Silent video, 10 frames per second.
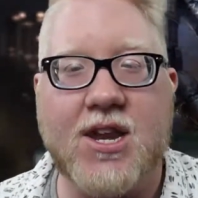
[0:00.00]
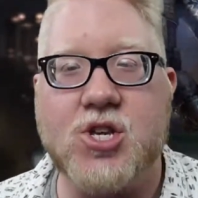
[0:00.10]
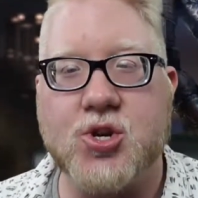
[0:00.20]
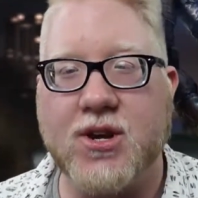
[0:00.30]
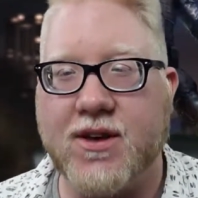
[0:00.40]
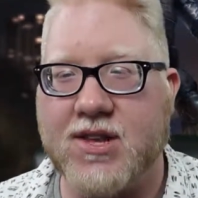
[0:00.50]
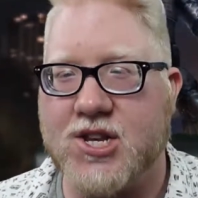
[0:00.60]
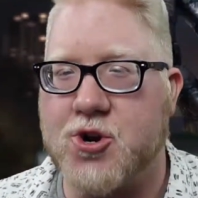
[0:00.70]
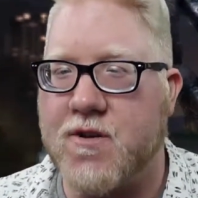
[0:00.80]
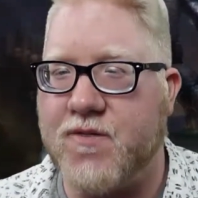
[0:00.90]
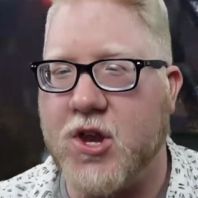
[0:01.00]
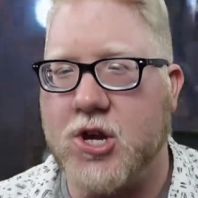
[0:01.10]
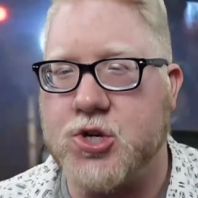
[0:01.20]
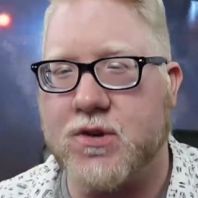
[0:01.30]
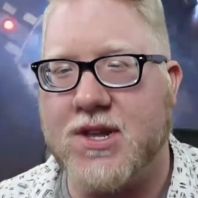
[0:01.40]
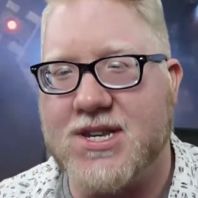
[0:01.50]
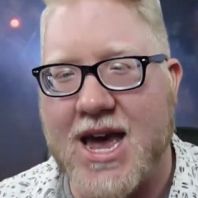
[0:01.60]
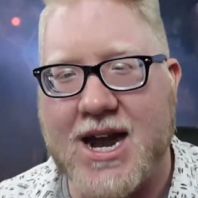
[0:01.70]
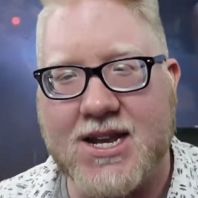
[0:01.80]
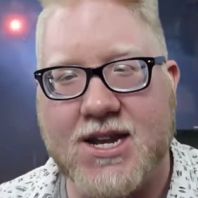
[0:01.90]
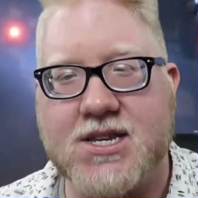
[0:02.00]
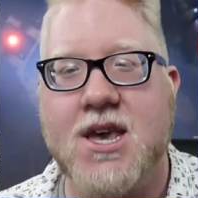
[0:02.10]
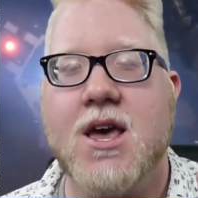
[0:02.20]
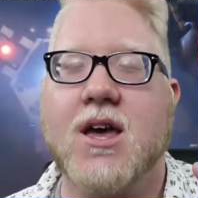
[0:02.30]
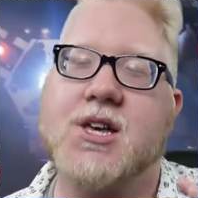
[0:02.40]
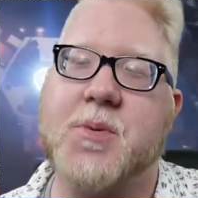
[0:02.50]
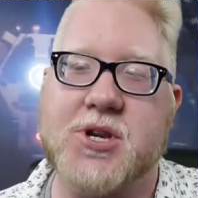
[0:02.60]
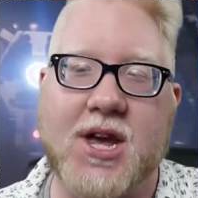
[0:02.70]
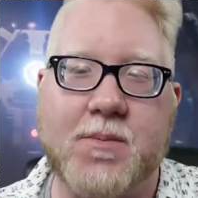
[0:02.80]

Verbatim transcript: You sort of had to try to figure out sort of the tactics, especially how